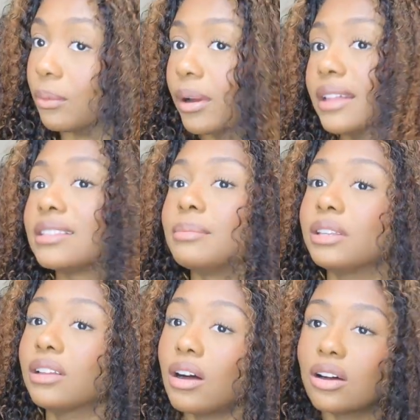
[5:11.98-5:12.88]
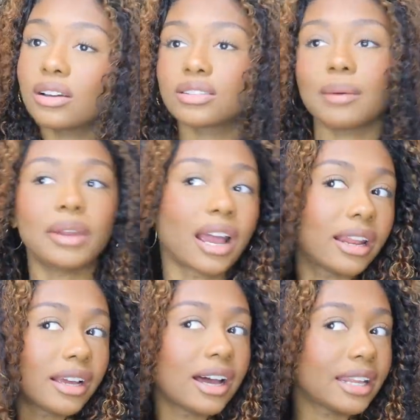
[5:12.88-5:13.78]
want it to be long so I'm not
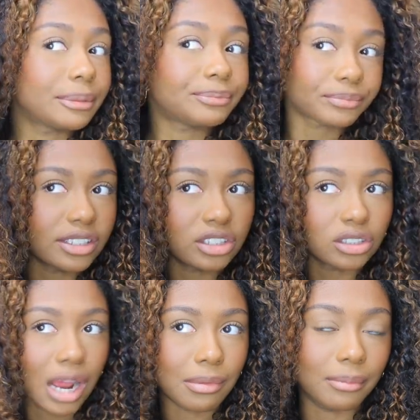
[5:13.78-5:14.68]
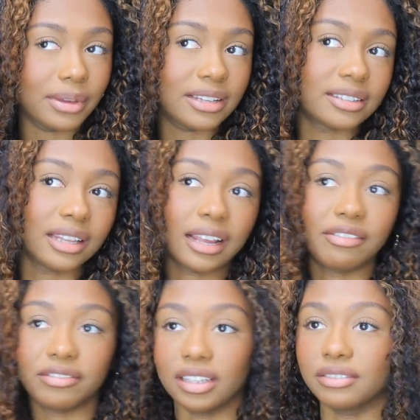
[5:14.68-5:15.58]
gonna cut it I just try my best to like
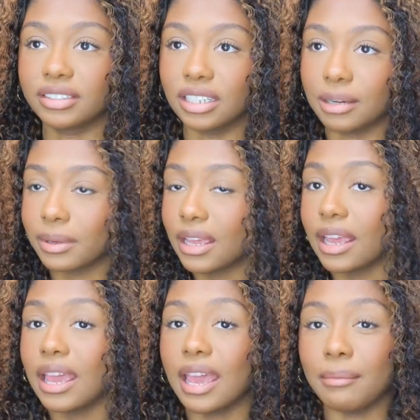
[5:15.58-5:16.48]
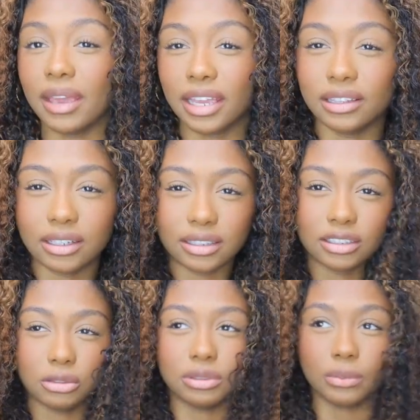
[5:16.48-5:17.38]
fluff it up and make it look a
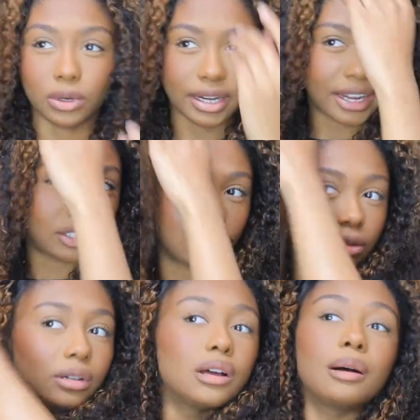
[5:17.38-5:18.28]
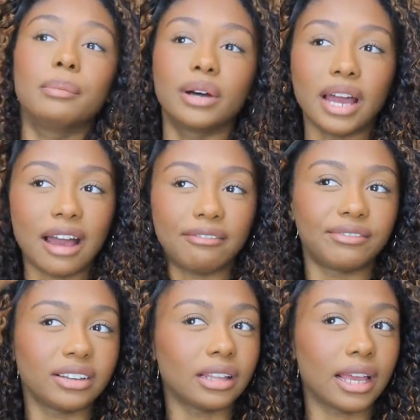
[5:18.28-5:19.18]
little bit more natural but I
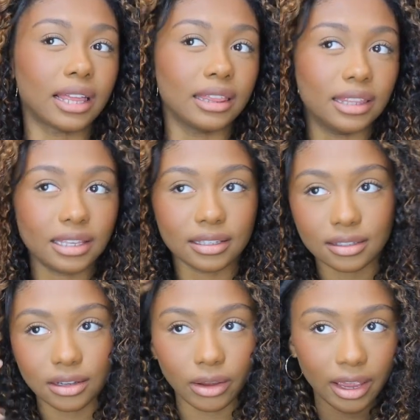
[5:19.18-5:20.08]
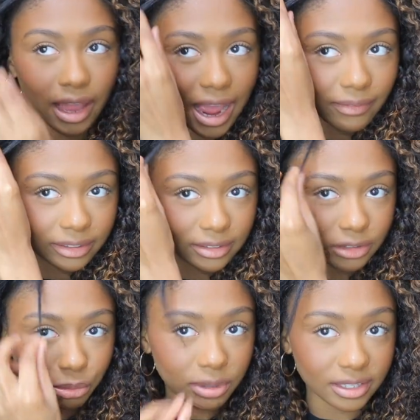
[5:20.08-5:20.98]
feel like this okay I have like this
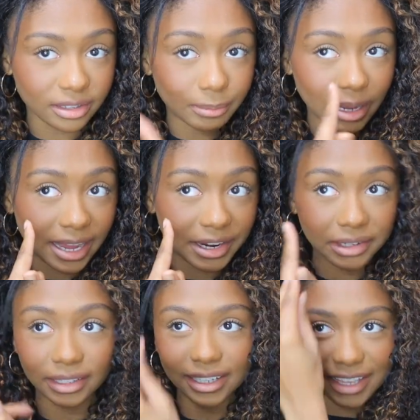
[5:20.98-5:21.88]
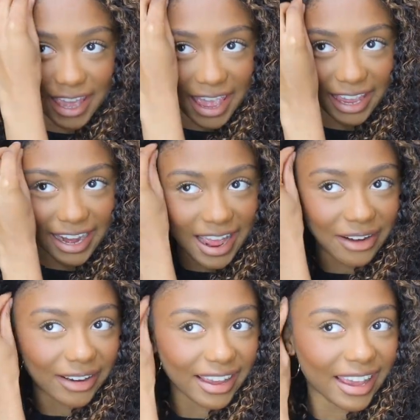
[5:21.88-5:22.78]
little piece of my hair like hanging
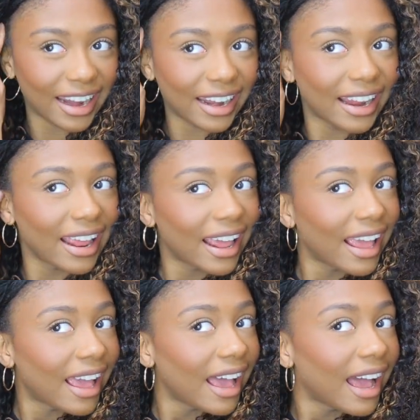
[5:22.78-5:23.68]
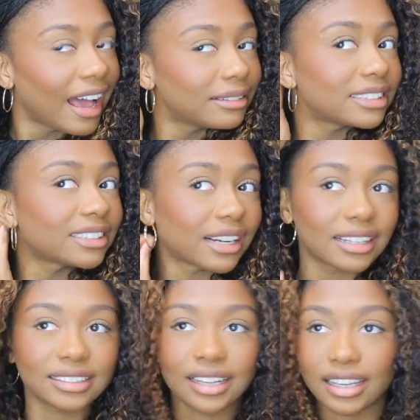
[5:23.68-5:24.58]
out and I'm just
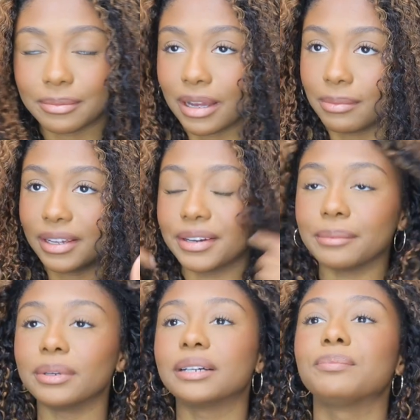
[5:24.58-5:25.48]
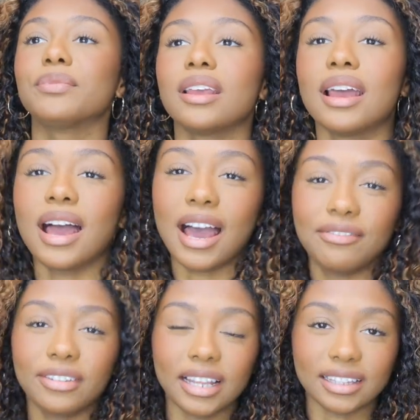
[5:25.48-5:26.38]
trying to tuck it behind my ear but I
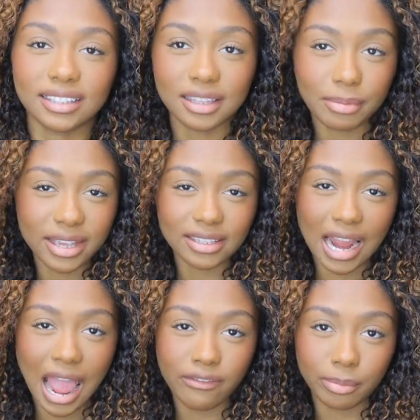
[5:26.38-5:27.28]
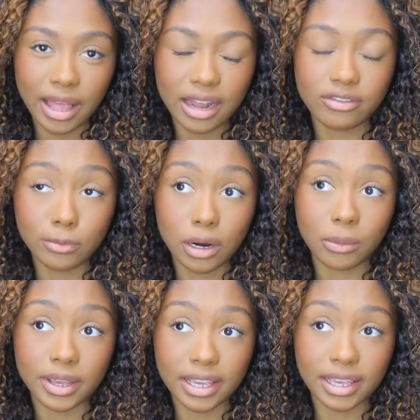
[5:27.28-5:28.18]
feel like this is the best that I have applied a
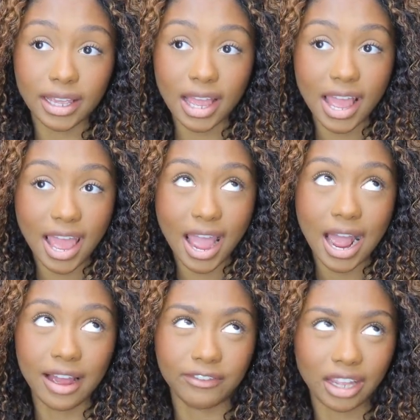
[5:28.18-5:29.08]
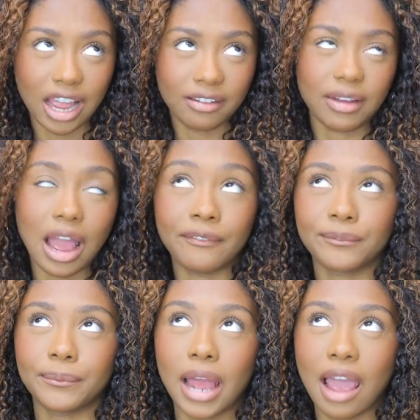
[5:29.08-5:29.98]
V-part wig I feel like I've, I've,
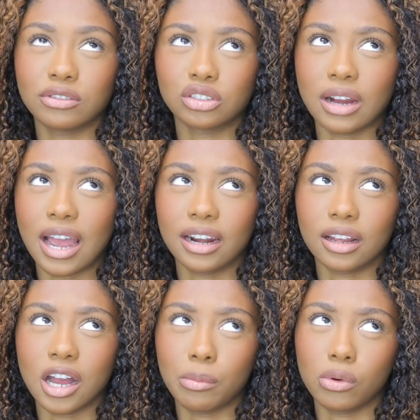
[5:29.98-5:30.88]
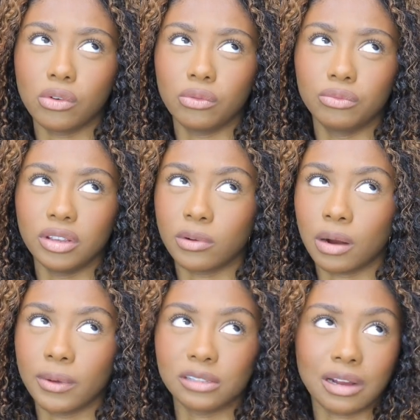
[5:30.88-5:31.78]
I've tried a couple of
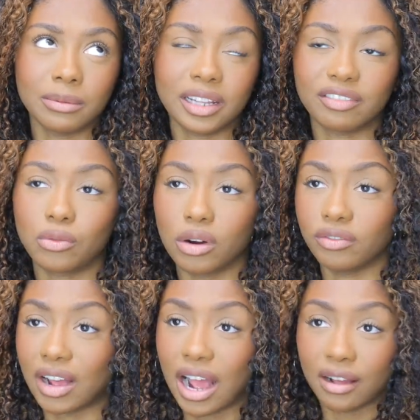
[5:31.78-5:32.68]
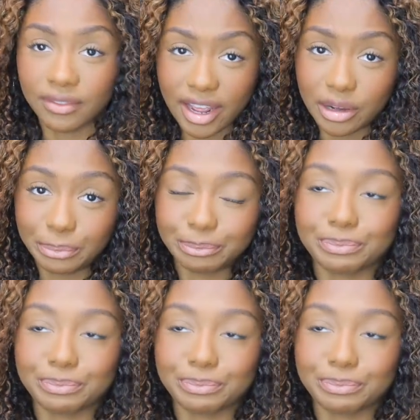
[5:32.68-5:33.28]
V-part wigs probably like four or five now